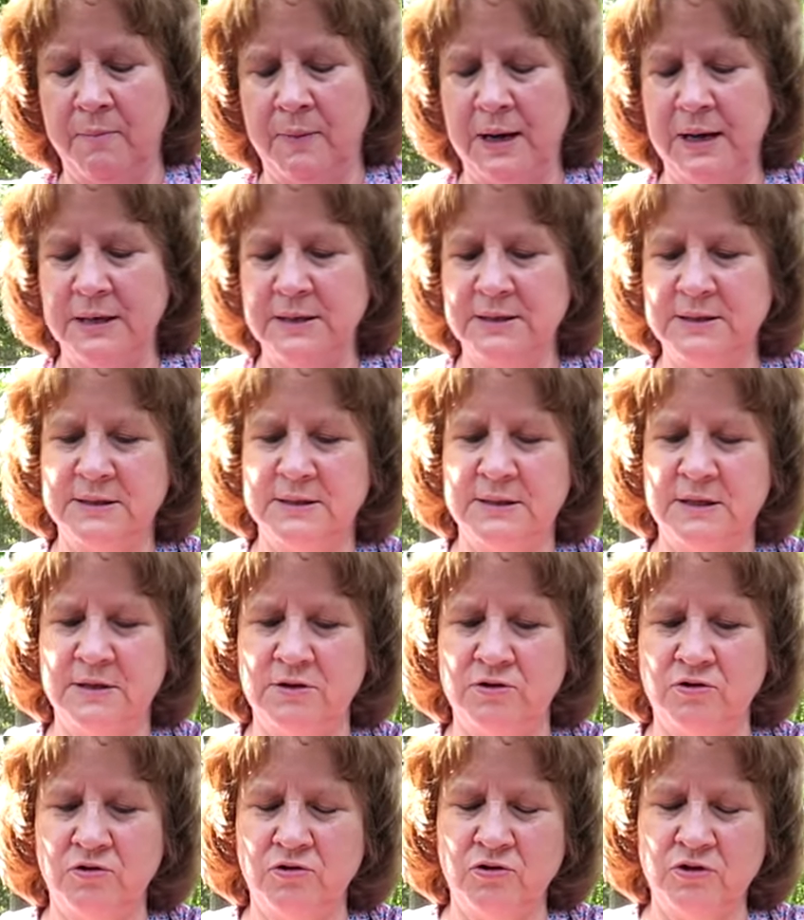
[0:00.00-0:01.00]
my
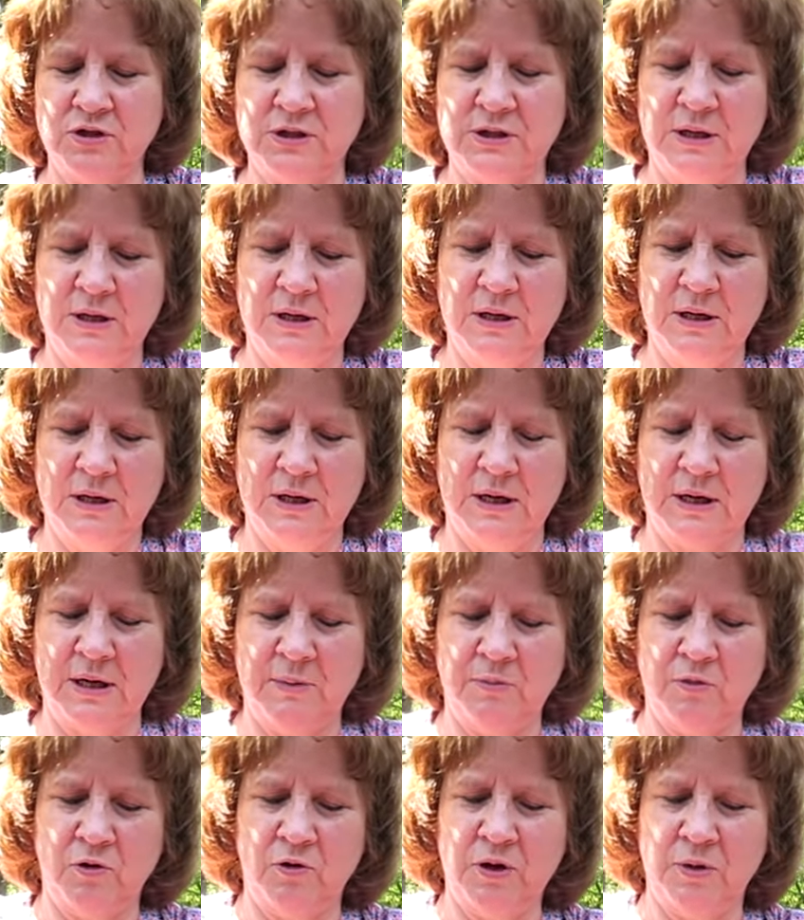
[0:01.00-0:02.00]
scissors and
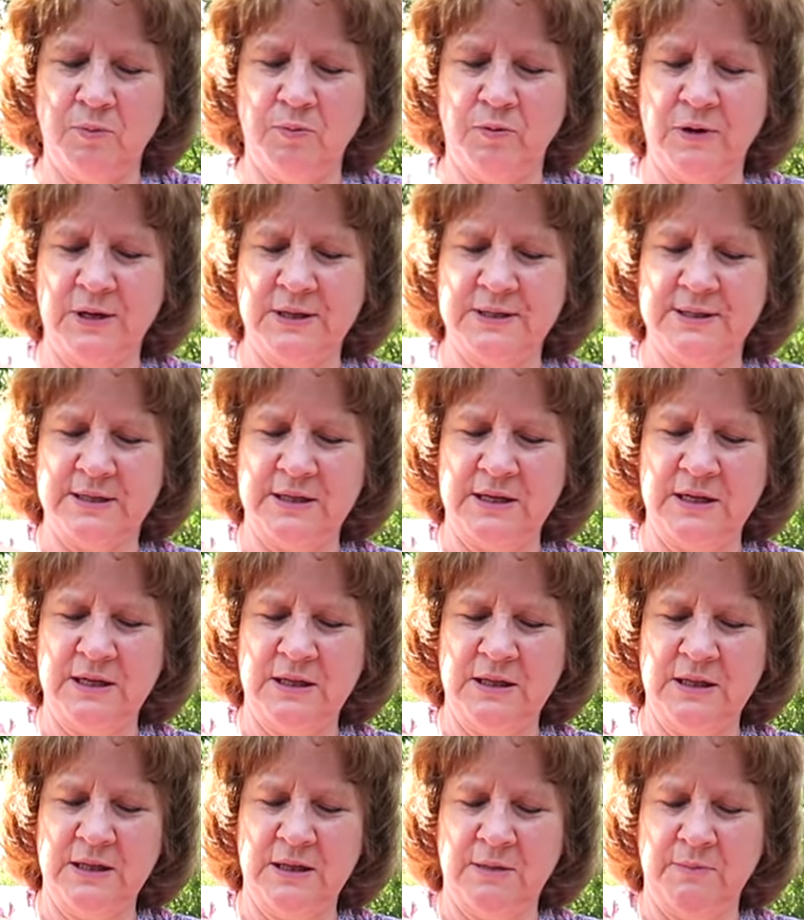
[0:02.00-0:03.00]
I'm going to press
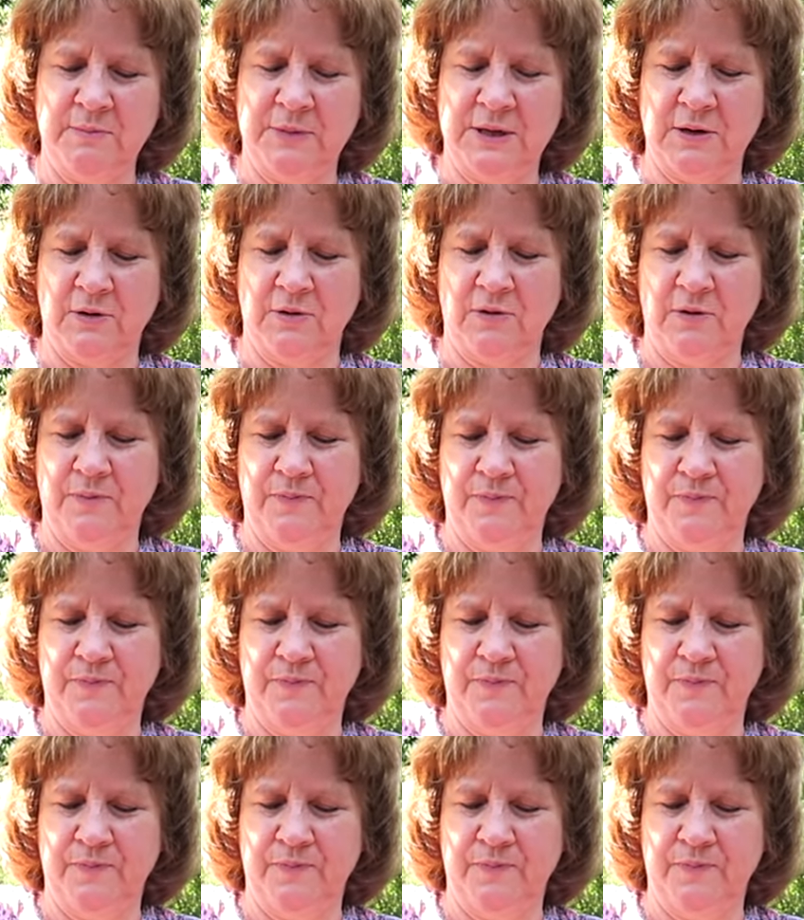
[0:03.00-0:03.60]
in the middle.